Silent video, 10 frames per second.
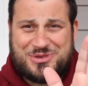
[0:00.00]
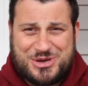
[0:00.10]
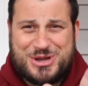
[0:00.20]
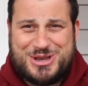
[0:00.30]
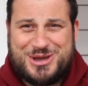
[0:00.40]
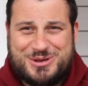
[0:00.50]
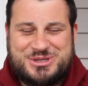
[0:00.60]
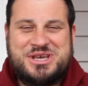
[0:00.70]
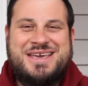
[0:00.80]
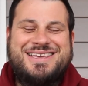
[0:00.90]
Good
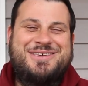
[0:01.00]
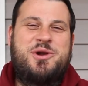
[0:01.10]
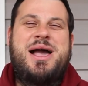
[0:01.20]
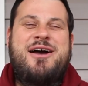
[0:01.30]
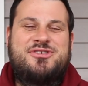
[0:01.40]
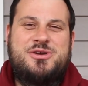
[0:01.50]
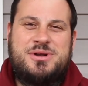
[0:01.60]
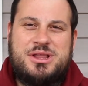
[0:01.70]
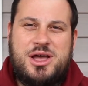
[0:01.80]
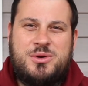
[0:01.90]
news, you don't have to do it
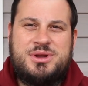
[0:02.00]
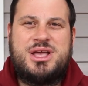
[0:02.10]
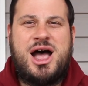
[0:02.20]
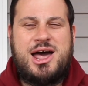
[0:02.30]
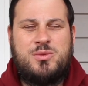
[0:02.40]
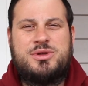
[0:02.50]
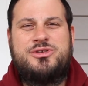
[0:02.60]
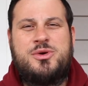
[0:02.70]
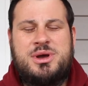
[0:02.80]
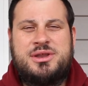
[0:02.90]
alone. God will
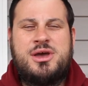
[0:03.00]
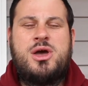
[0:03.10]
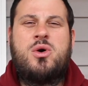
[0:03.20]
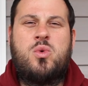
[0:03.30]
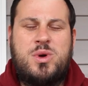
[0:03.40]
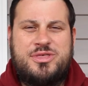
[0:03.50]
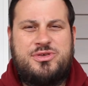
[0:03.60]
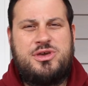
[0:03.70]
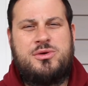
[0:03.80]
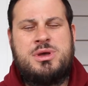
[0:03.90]
do it with
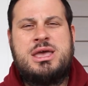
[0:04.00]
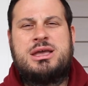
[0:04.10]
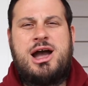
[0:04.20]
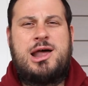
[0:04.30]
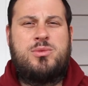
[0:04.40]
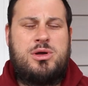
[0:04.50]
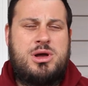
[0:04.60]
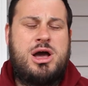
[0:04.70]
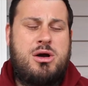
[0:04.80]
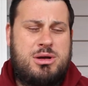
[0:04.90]
you. God will
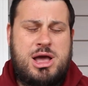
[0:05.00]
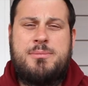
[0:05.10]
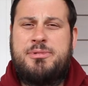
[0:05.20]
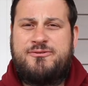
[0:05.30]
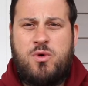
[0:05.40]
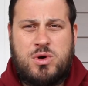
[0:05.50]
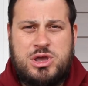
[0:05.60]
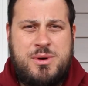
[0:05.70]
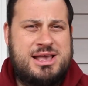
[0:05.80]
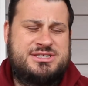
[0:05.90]
co- come before
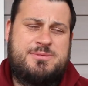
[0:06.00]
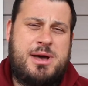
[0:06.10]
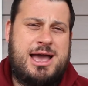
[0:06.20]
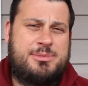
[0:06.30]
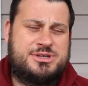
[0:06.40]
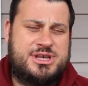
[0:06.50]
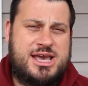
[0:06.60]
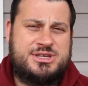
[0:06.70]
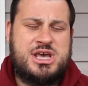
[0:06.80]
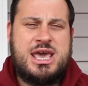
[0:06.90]
you, as the Bible
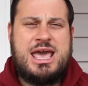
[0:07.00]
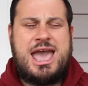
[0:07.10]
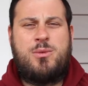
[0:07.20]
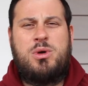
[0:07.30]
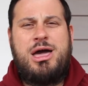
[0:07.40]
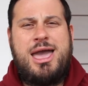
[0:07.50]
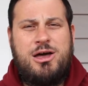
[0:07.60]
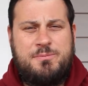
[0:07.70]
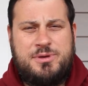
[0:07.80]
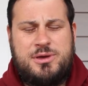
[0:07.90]
says, and will
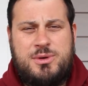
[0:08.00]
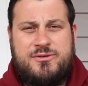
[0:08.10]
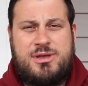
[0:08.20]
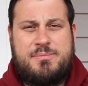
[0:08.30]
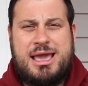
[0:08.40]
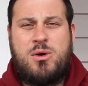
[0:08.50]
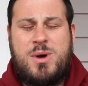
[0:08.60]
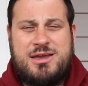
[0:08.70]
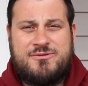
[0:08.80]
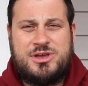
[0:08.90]
help you and make a
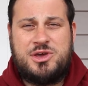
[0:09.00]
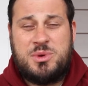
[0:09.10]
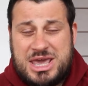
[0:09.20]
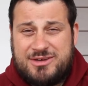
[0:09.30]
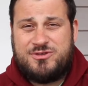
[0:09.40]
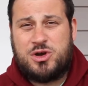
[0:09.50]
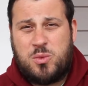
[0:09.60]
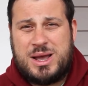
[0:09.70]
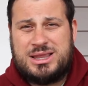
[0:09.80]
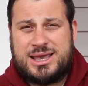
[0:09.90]
way for you if you're
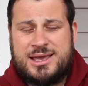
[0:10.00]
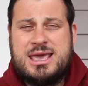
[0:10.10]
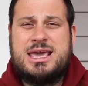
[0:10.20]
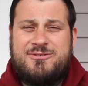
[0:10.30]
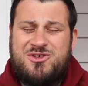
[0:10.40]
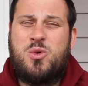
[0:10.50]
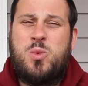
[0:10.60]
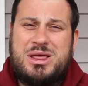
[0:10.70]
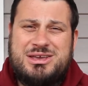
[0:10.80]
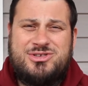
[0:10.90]
willing, if you're
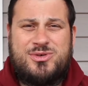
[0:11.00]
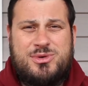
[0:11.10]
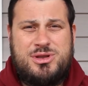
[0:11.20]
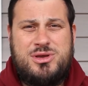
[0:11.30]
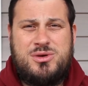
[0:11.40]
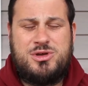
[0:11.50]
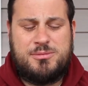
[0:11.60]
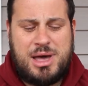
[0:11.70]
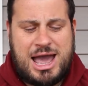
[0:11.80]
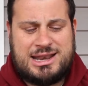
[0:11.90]
willing to renew your
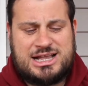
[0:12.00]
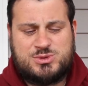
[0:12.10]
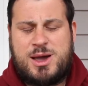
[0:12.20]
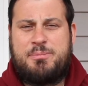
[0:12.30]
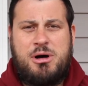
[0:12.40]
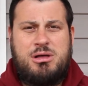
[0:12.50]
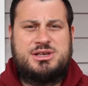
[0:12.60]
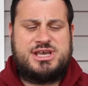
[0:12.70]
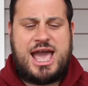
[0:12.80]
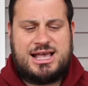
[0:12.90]
mind. That's why Paul
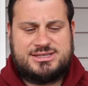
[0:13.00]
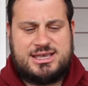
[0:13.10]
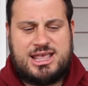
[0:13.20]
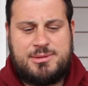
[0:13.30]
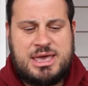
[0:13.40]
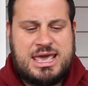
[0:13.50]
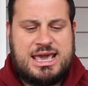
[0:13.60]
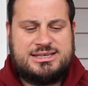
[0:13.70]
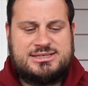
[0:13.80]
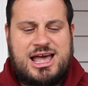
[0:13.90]
is asking them.
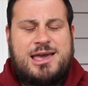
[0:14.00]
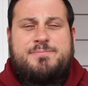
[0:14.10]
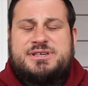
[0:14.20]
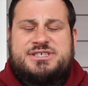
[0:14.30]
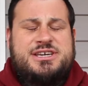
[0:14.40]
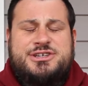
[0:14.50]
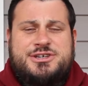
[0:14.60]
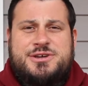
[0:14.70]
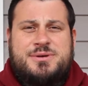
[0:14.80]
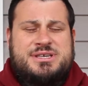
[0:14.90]
He says, I beseech
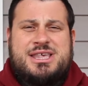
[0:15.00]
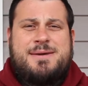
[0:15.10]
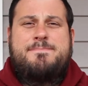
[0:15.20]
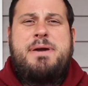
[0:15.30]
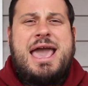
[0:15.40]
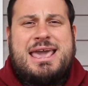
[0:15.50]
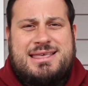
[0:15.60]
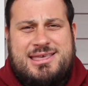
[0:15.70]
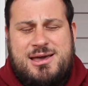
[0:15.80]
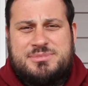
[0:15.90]
you. He's like
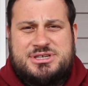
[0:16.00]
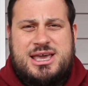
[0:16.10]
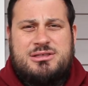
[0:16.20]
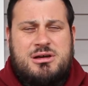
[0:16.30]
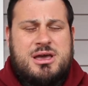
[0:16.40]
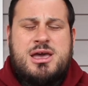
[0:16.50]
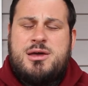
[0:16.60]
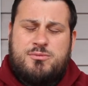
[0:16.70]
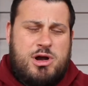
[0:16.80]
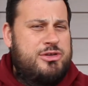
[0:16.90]
begging them, saying, Look,
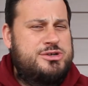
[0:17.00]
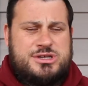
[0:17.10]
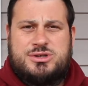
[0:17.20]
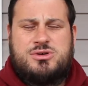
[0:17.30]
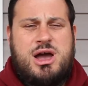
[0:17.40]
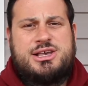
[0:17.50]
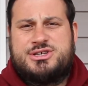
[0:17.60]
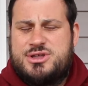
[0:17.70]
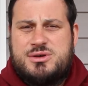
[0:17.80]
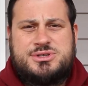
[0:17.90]
brothers in
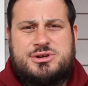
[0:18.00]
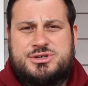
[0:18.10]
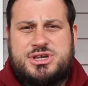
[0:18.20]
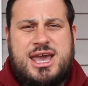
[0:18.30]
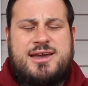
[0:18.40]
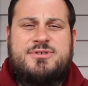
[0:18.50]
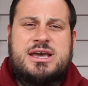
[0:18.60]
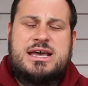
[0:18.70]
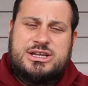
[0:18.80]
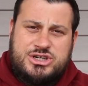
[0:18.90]
Christ, those that are saved,
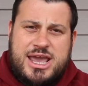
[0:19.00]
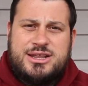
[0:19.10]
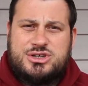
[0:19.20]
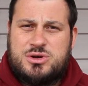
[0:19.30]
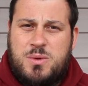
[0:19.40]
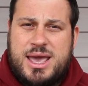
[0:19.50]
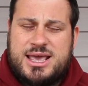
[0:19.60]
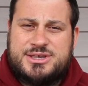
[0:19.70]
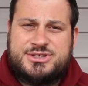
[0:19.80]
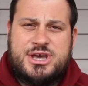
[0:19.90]
change your
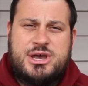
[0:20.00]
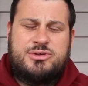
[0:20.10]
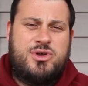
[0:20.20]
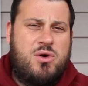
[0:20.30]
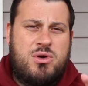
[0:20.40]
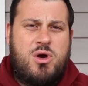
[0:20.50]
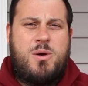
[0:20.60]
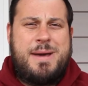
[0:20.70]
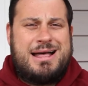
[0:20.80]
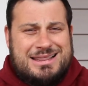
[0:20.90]
ways. Don't go
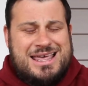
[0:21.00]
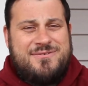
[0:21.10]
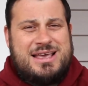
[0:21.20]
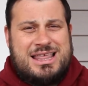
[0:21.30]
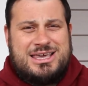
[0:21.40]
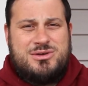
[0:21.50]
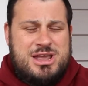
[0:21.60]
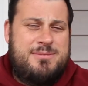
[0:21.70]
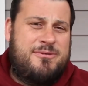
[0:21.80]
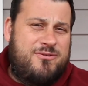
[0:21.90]
about living like you
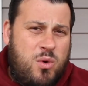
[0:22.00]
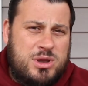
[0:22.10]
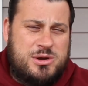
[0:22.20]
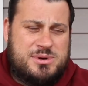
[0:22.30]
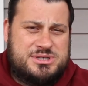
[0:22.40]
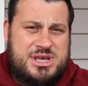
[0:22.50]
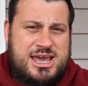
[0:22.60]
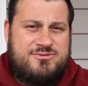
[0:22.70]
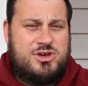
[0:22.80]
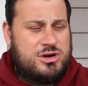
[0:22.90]
did before you were
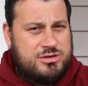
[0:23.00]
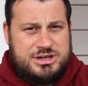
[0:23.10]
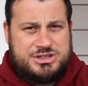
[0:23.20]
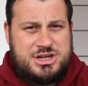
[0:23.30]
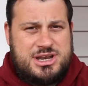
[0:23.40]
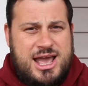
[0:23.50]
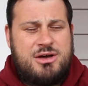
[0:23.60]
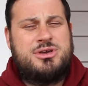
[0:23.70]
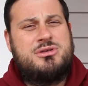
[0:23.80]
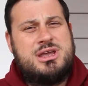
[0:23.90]
saved. You're a Christian
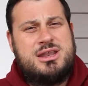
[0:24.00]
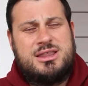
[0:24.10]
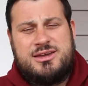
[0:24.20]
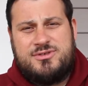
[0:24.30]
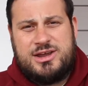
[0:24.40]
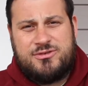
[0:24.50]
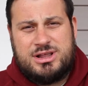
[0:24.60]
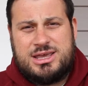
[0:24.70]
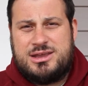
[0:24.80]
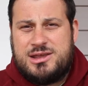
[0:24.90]
now. You need to live
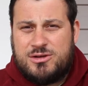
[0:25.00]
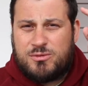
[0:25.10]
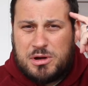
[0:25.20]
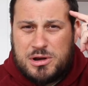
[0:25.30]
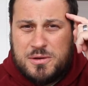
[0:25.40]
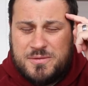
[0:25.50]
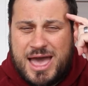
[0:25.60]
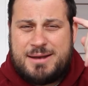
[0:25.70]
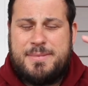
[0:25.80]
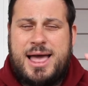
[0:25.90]
differently. You need to renew
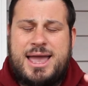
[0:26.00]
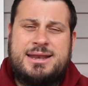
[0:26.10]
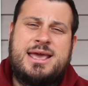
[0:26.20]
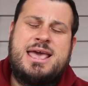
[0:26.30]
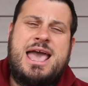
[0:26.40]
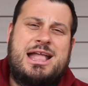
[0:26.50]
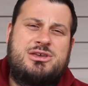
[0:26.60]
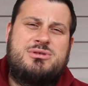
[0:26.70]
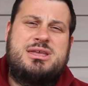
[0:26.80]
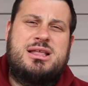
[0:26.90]
that mind
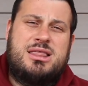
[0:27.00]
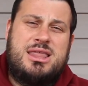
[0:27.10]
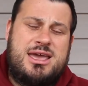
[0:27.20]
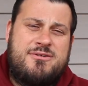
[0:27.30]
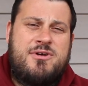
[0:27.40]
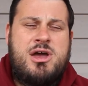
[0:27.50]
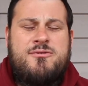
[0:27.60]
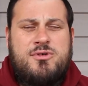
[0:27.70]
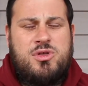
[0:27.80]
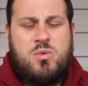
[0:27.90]
and you need to live
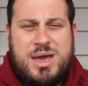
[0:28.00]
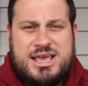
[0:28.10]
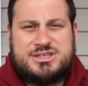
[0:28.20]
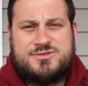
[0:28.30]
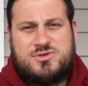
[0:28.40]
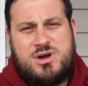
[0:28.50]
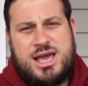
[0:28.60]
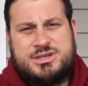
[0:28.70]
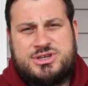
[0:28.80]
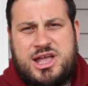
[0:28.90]
for the ways of
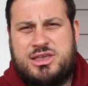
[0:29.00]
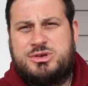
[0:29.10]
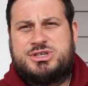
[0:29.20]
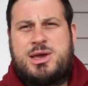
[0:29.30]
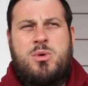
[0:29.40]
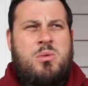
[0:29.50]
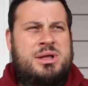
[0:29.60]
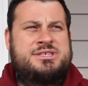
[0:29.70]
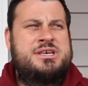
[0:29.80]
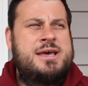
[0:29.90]
Christ. And you say, well,
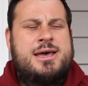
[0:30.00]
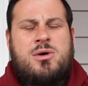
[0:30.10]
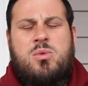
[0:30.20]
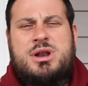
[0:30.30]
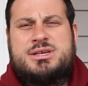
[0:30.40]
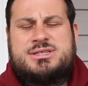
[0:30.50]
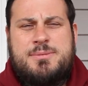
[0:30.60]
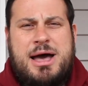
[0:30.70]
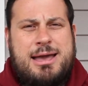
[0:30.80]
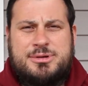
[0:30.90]
what's what does the
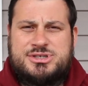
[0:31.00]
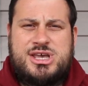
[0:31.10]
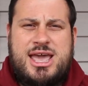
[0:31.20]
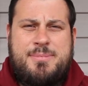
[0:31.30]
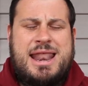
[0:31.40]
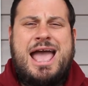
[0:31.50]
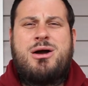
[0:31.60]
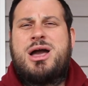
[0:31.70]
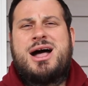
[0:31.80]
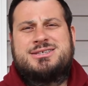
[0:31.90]
Bible say about
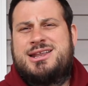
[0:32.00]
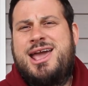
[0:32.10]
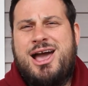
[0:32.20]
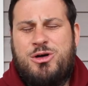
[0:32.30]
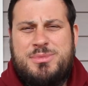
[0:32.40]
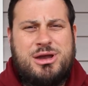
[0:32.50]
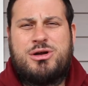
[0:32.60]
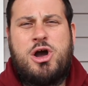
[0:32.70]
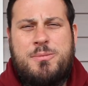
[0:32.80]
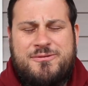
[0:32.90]
how God's going to help me or
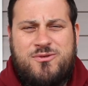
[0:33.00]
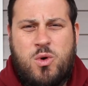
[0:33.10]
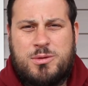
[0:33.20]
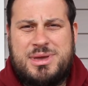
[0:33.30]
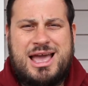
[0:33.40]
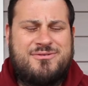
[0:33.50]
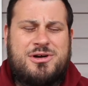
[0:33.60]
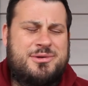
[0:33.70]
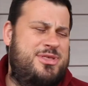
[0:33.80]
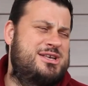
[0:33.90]
go before me? I've
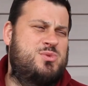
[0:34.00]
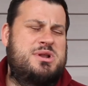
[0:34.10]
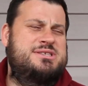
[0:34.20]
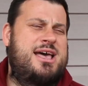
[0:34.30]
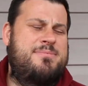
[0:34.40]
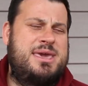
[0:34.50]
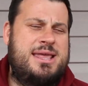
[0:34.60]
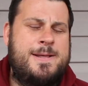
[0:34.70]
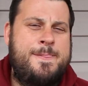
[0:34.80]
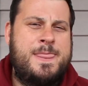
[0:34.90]
heard this. What does that mean?